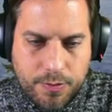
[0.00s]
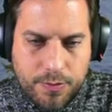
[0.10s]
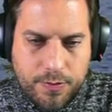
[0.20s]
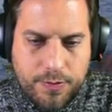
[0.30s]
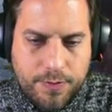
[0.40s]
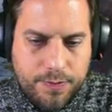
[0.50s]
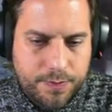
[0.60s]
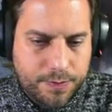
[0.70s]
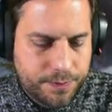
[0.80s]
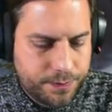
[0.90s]

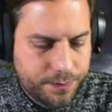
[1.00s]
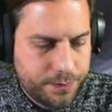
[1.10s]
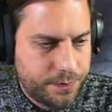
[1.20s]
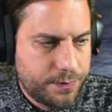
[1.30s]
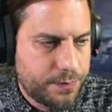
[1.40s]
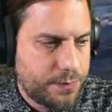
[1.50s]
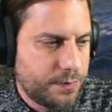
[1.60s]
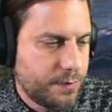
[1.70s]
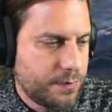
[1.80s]
Nobody speaks.